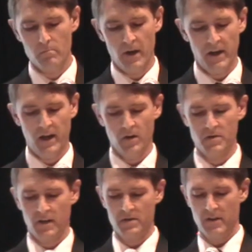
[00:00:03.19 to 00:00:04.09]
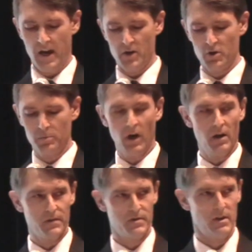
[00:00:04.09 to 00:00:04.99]
Medicare sets national
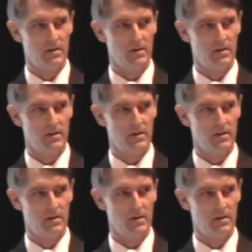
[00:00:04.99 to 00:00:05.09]
policy